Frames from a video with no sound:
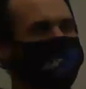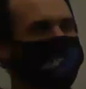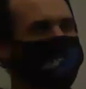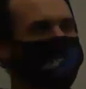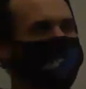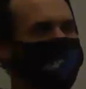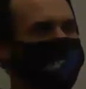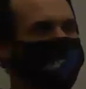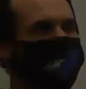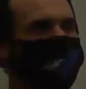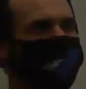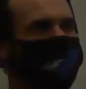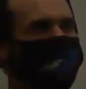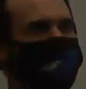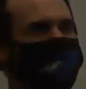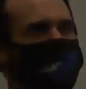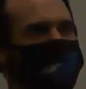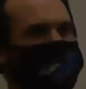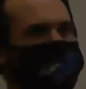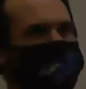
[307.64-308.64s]

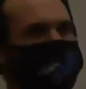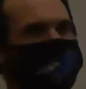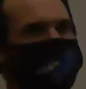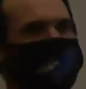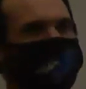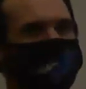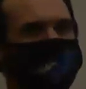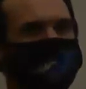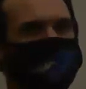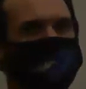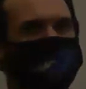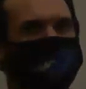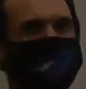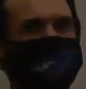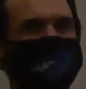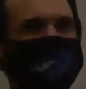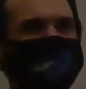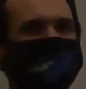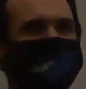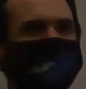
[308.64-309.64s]
to
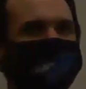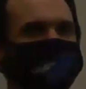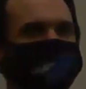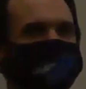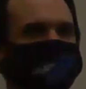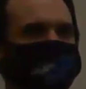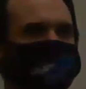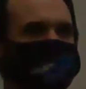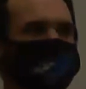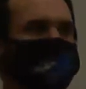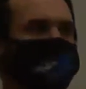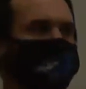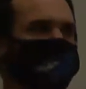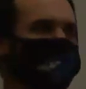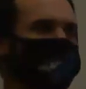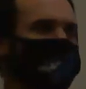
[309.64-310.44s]
testify against yourself.